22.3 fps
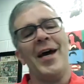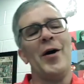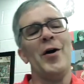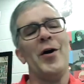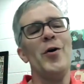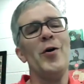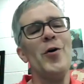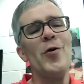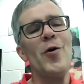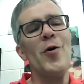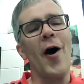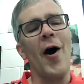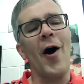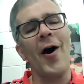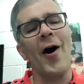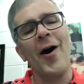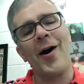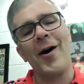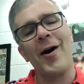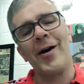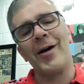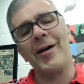who
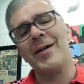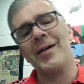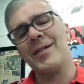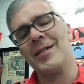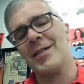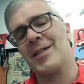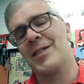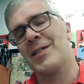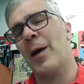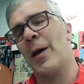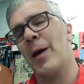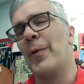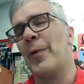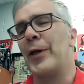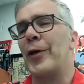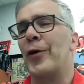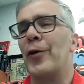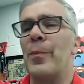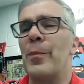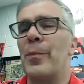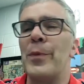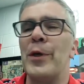are some of
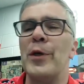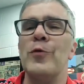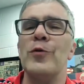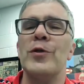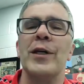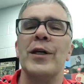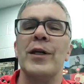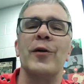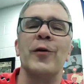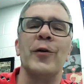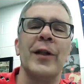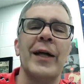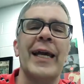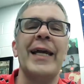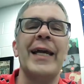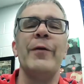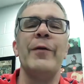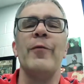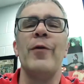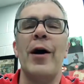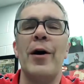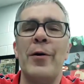your musical
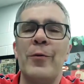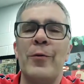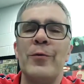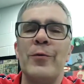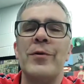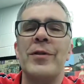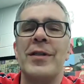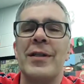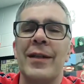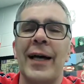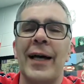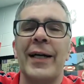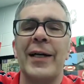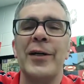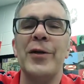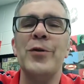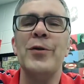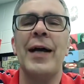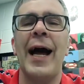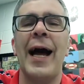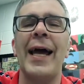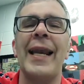heroes? Like
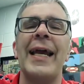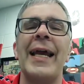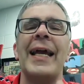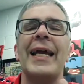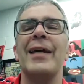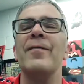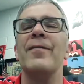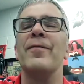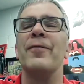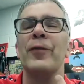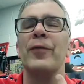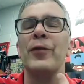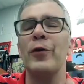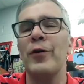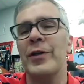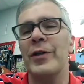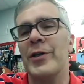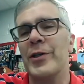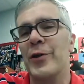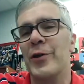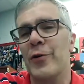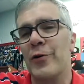who kind of
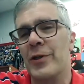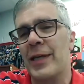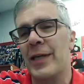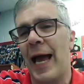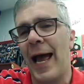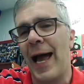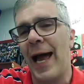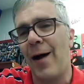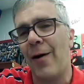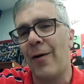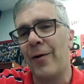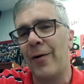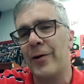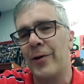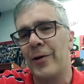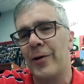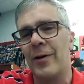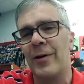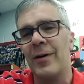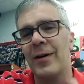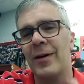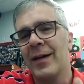influenced your sound,
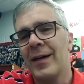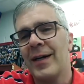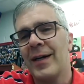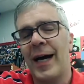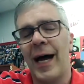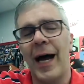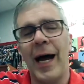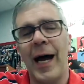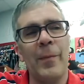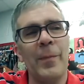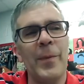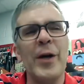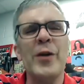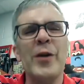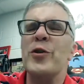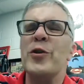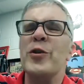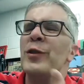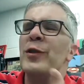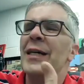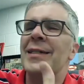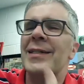or um, who'd
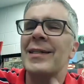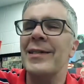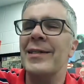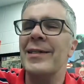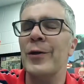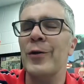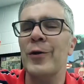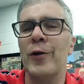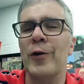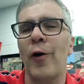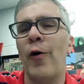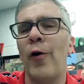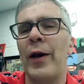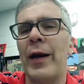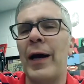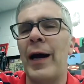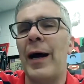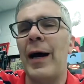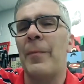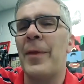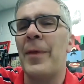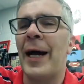you listen to growing
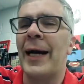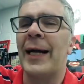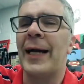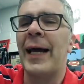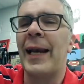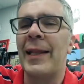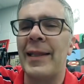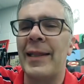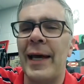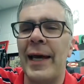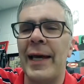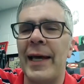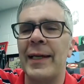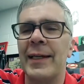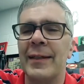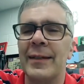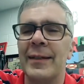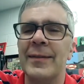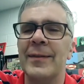up? That kind of thing.